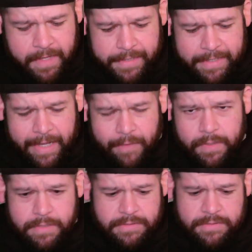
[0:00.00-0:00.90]
Uh, I
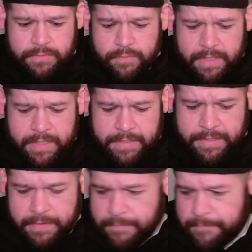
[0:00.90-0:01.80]
wanted to
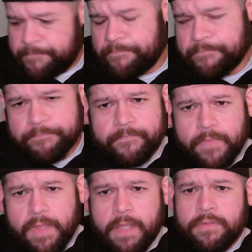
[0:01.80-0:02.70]
uh,
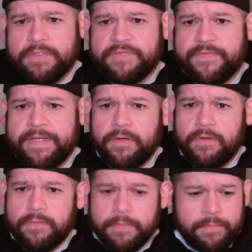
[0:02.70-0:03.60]
do this
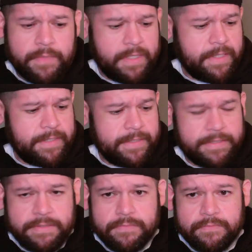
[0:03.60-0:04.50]
video
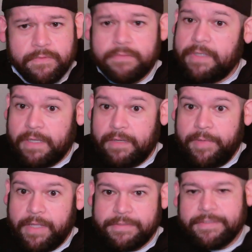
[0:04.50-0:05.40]
because, well, I got a
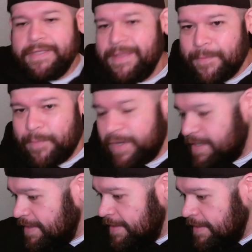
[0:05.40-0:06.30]
package,
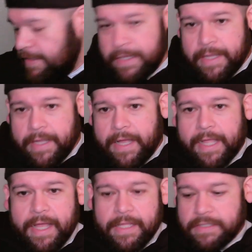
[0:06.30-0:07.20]
but I
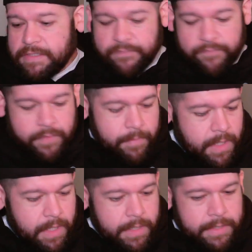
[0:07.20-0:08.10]
got this from
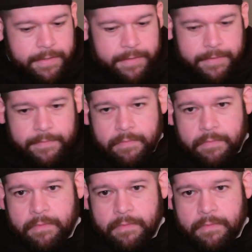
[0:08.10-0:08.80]
uh,